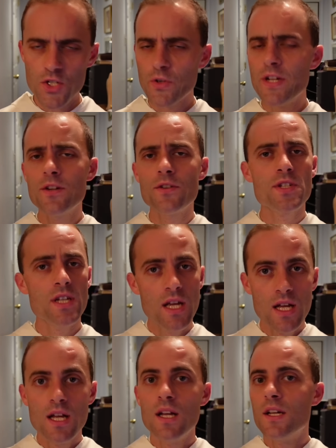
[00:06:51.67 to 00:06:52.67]
So here's,
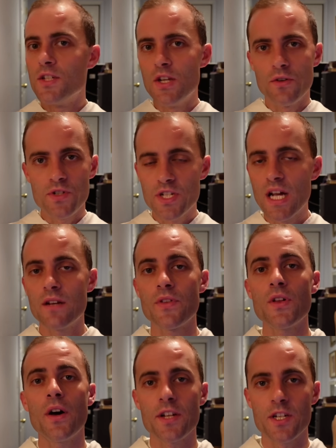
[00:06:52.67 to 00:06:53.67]
you know, just kind of
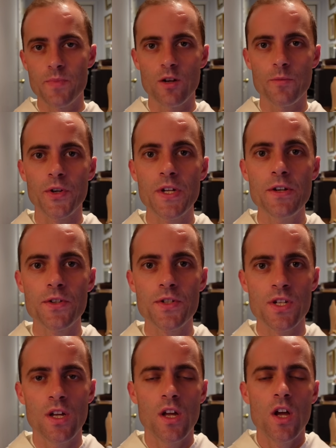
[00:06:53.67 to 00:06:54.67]
a thought experiment, or
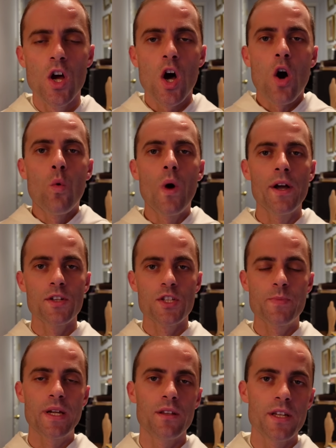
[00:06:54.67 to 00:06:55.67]
here's a wild
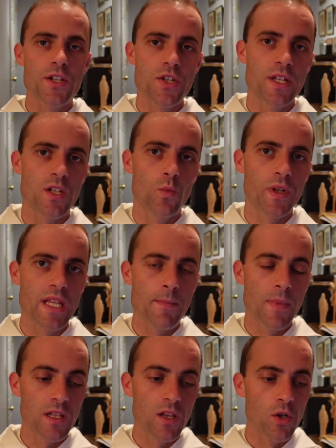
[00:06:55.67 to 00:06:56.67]
speculation as to what
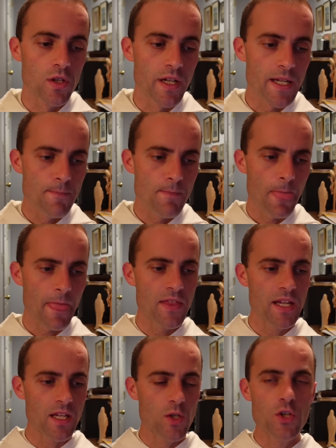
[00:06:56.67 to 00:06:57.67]
that might look like. I
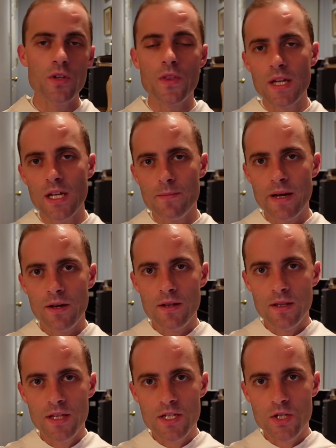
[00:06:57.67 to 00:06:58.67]
think you can think
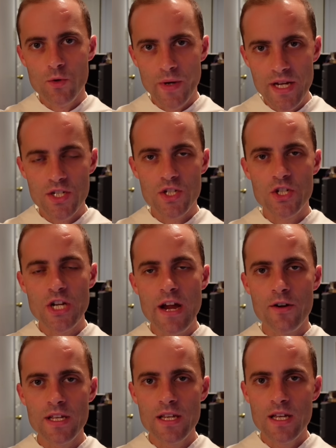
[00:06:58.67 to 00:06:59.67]
about this grace,
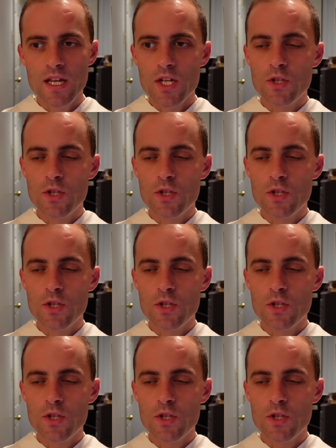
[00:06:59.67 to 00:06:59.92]
charity,